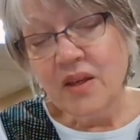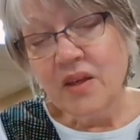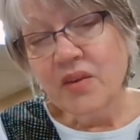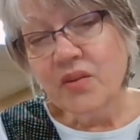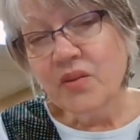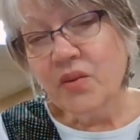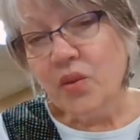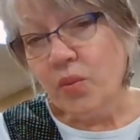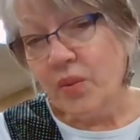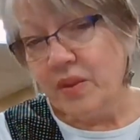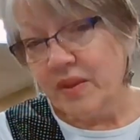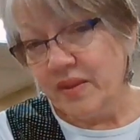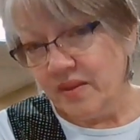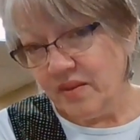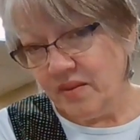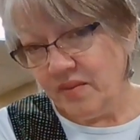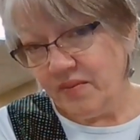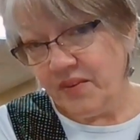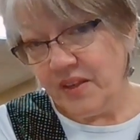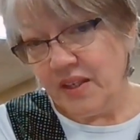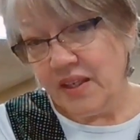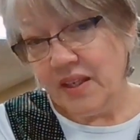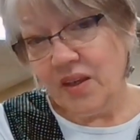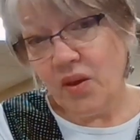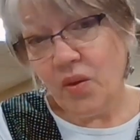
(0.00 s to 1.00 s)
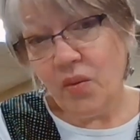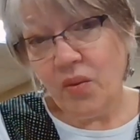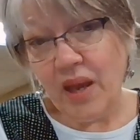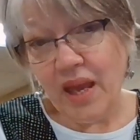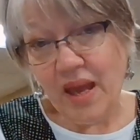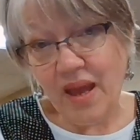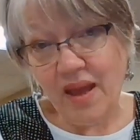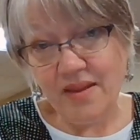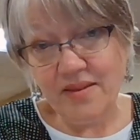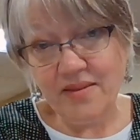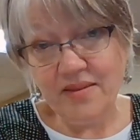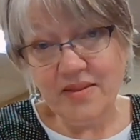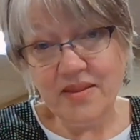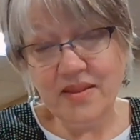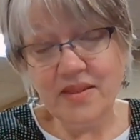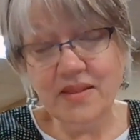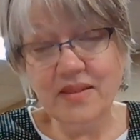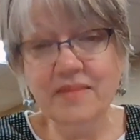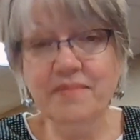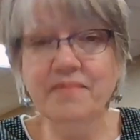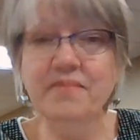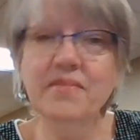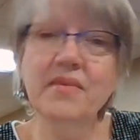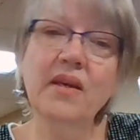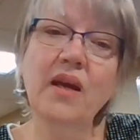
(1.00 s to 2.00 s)
So when this video ends,
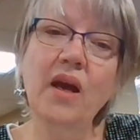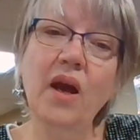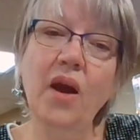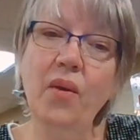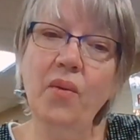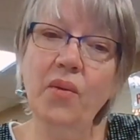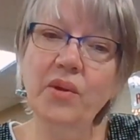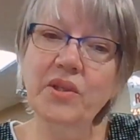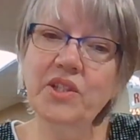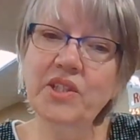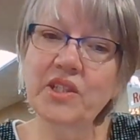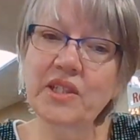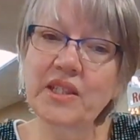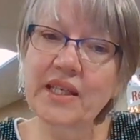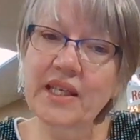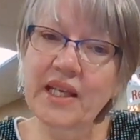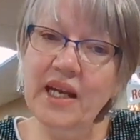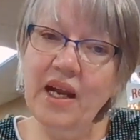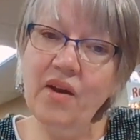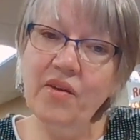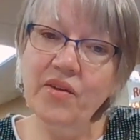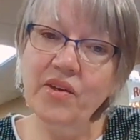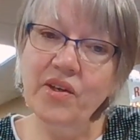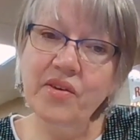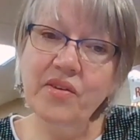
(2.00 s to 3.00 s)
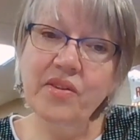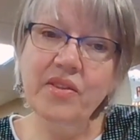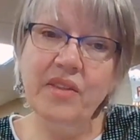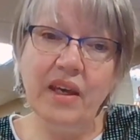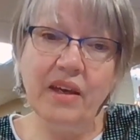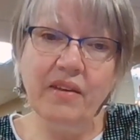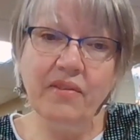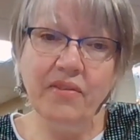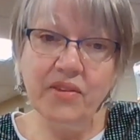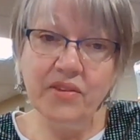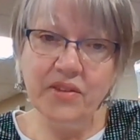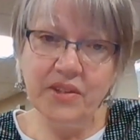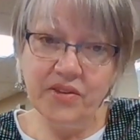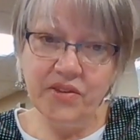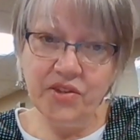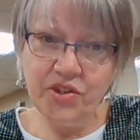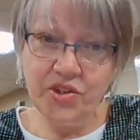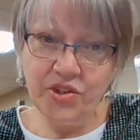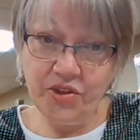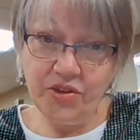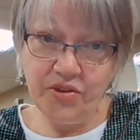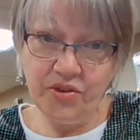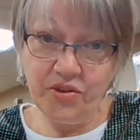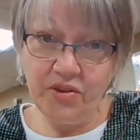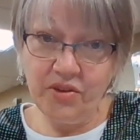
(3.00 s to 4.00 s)
I want you to get out your thankfulness
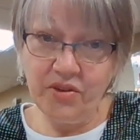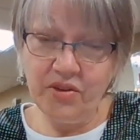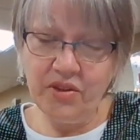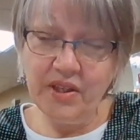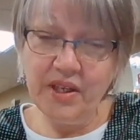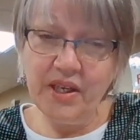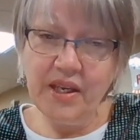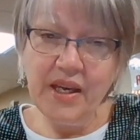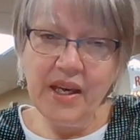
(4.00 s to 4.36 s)
journal